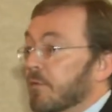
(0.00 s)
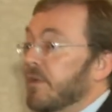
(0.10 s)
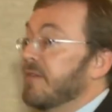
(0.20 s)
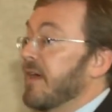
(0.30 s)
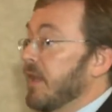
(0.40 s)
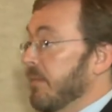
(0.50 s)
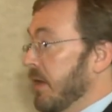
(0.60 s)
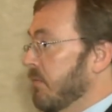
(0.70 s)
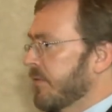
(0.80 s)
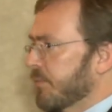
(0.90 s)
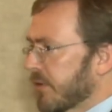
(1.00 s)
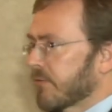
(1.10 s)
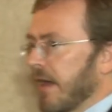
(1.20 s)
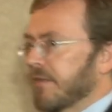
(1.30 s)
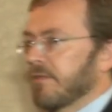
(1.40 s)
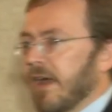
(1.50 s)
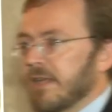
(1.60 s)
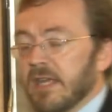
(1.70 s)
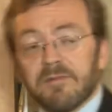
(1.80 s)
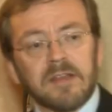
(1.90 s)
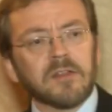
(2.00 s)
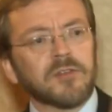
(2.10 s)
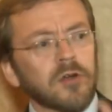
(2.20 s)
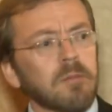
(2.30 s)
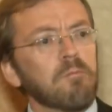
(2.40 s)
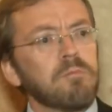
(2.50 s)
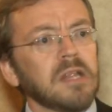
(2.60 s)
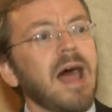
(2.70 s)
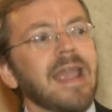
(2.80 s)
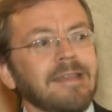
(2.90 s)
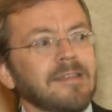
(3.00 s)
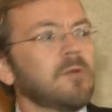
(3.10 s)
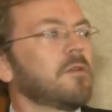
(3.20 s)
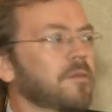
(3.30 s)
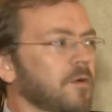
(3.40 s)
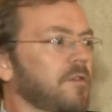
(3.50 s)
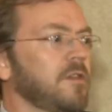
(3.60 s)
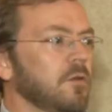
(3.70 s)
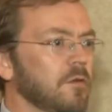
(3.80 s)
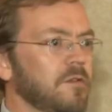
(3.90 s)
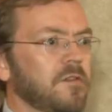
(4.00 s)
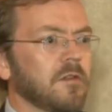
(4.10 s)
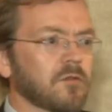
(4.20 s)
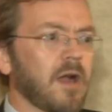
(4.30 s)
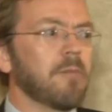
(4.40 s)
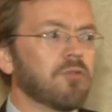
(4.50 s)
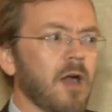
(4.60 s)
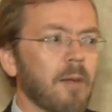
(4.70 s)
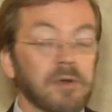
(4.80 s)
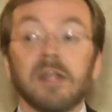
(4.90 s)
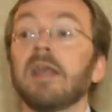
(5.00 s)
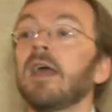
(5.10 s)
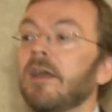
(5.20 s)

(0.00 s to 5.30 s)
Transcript: for redevelopment was a progressive idea. In fact, the term blight was first used to describe property